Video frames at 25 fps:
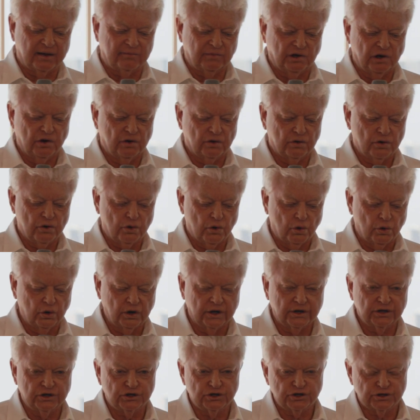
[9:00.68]
long
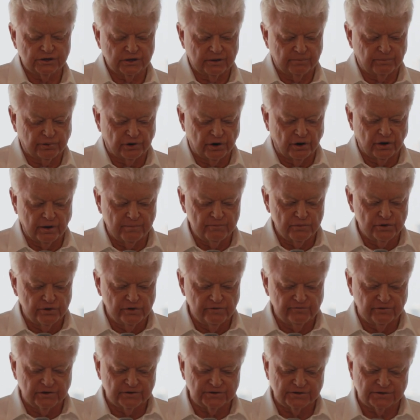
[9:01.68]
haulage prime
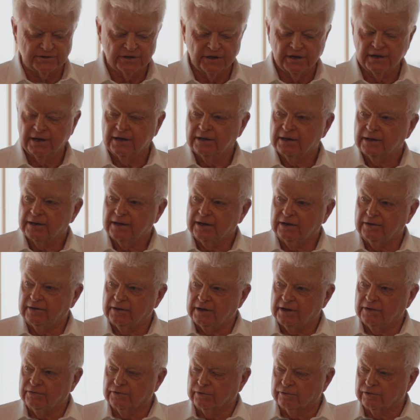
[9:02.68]
movers
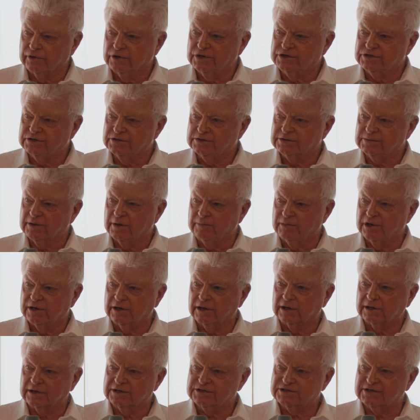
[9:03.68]
in the region
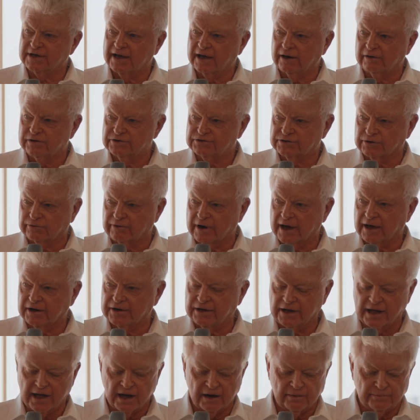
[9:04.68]
immediately
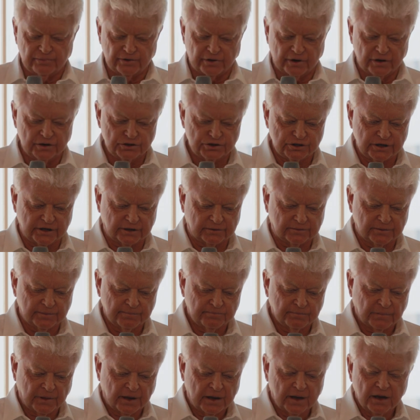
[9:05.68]
surrounding our project.
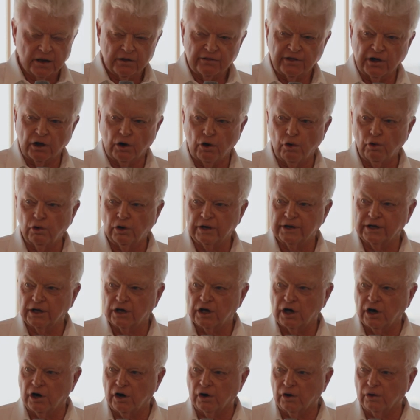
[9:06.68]
They're hauling
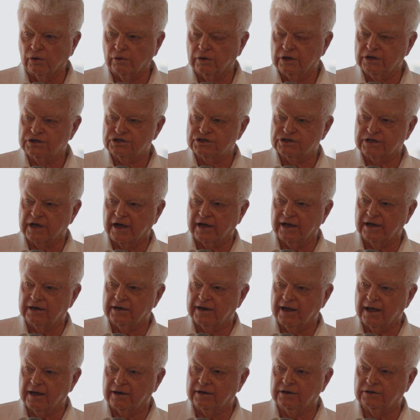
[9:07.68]
coal each day
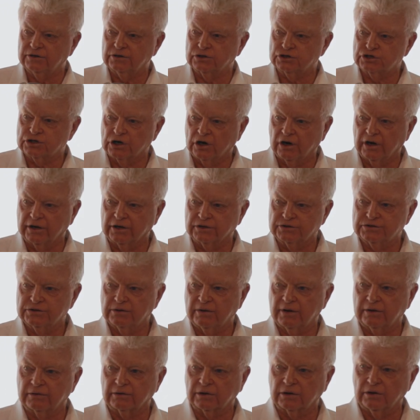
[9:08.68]
down into China,
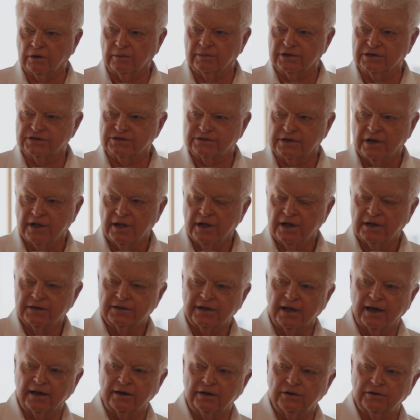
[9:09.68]
200 kilometres
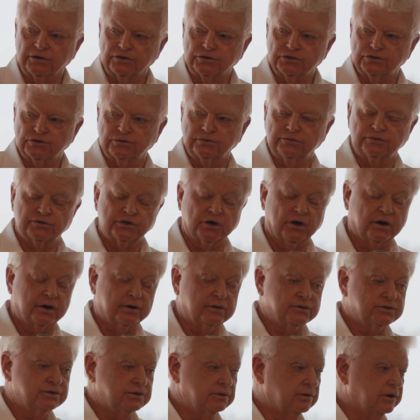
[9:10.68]
down into
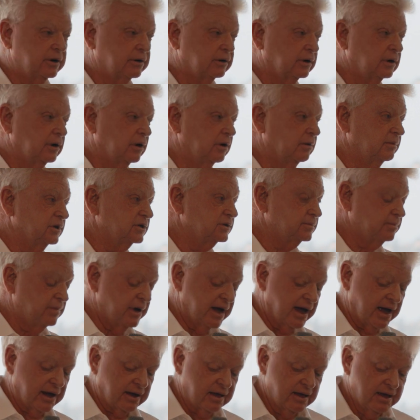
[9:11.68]
China and 200 kilometres
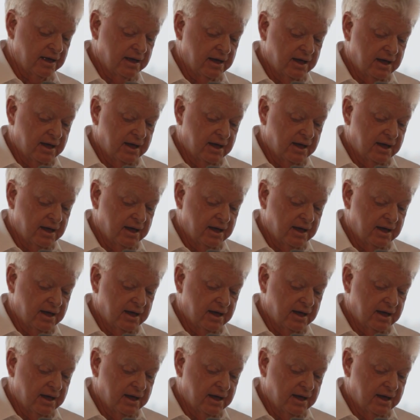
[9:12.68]
back.